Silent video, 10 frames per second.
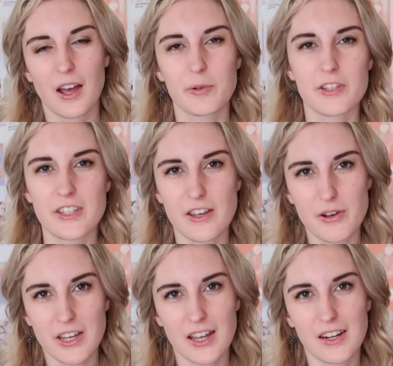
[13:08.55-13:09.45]
I will see you
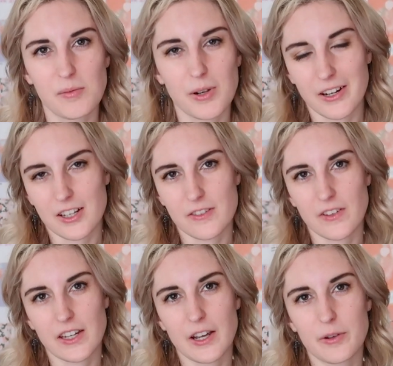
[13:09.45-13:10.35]
again in my next
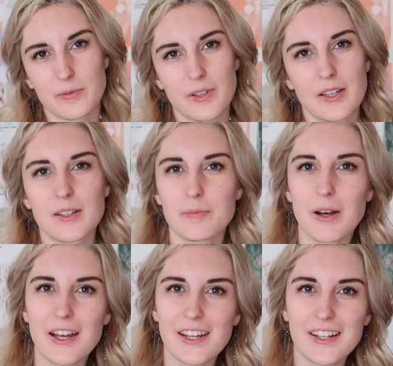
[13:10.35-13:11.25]
video.
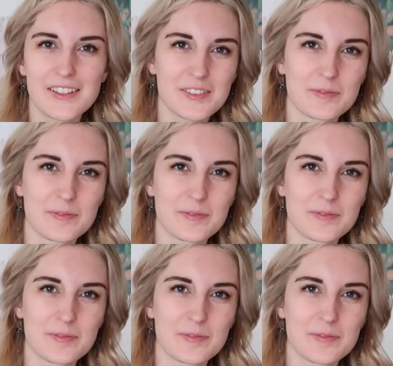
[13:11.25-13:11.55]
Bye!